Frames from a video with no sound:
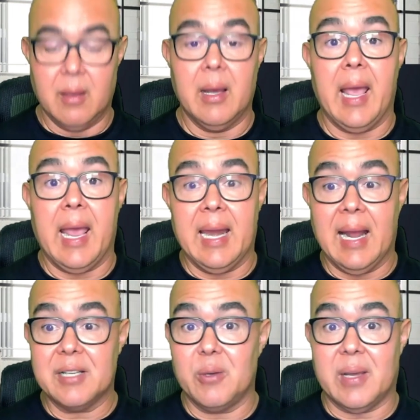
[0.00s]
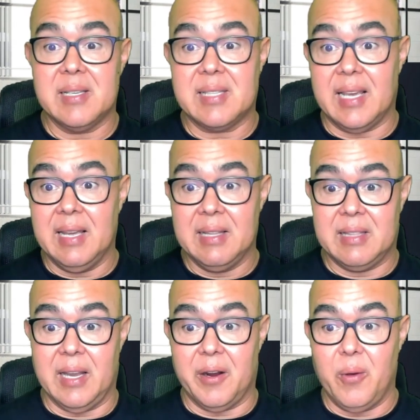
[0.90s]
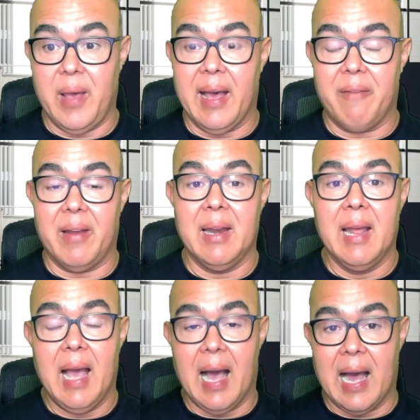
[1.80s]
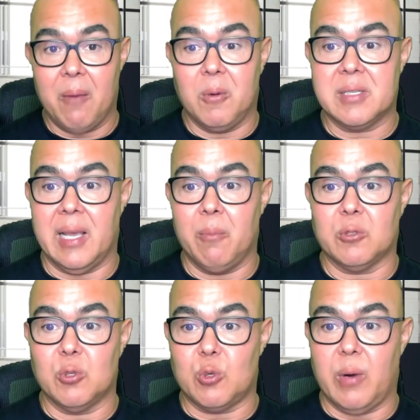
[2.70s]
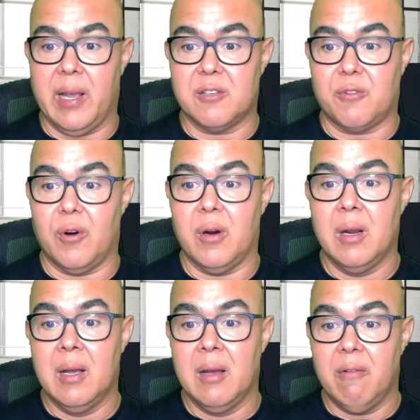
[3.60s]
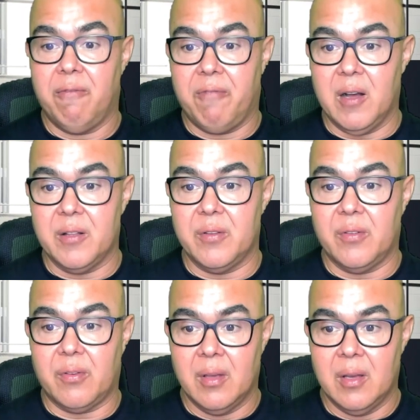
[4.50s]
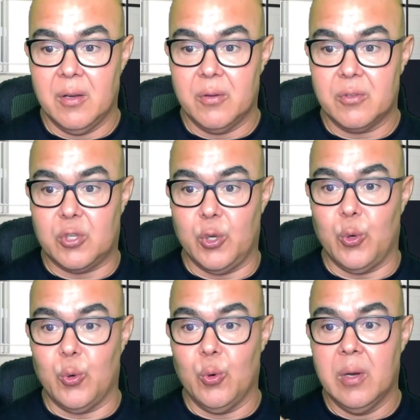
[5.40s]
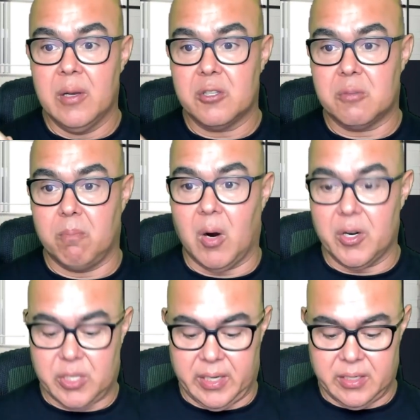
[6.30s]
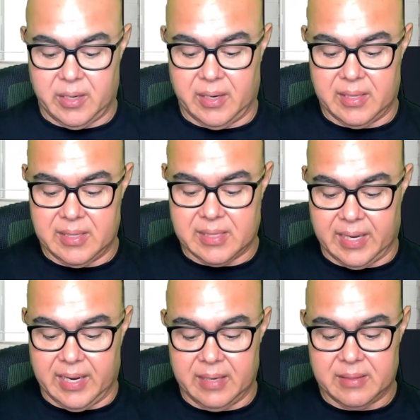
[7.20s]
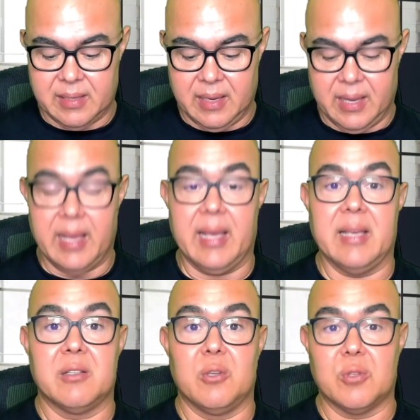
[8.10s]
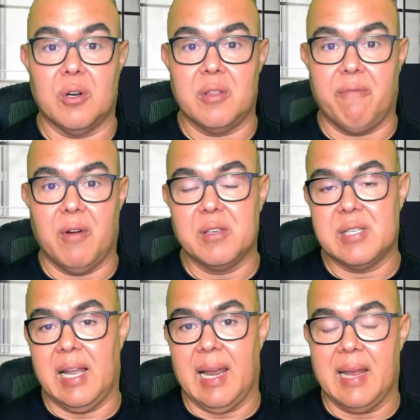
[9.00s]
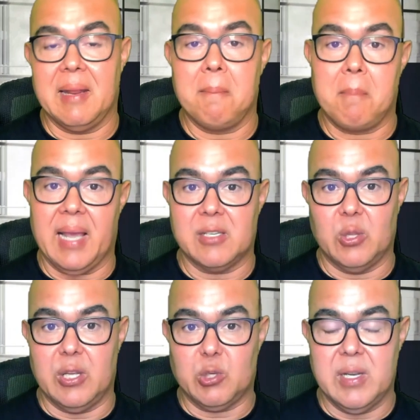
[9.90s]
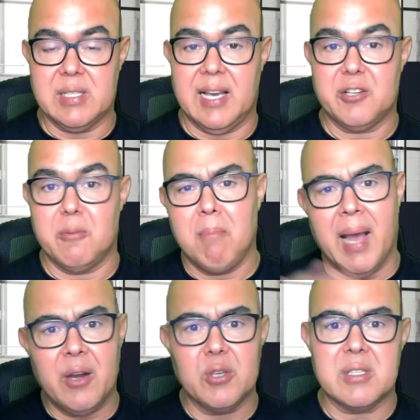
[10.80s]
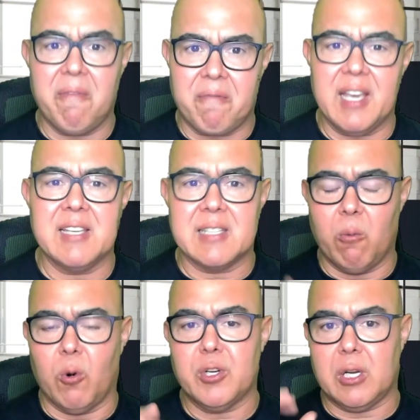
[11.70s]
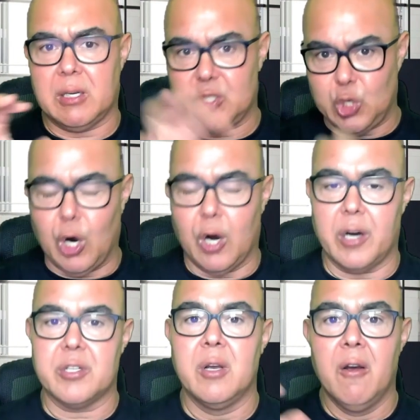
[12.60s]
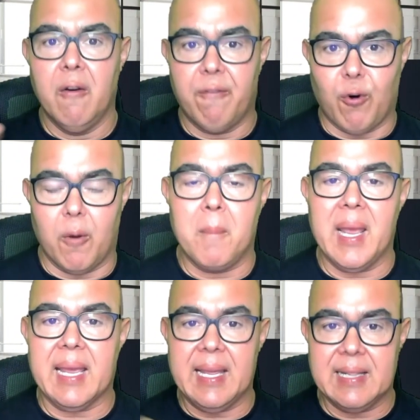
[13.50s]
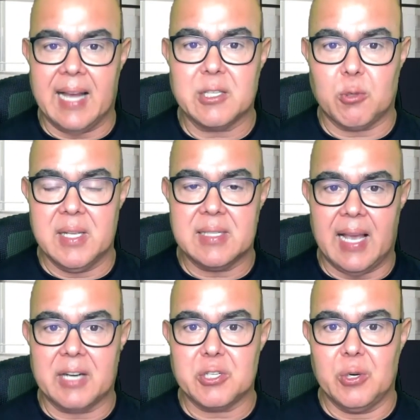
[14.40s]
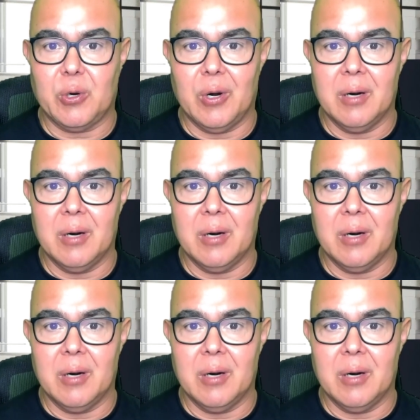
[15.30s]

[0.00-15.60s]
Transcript: And as you can see, there you have it. I was able to transfer funds to Smart Chain. And in this case, those are the funds that landed based on the transaction, minus the fees that were charged for making that transaction occur.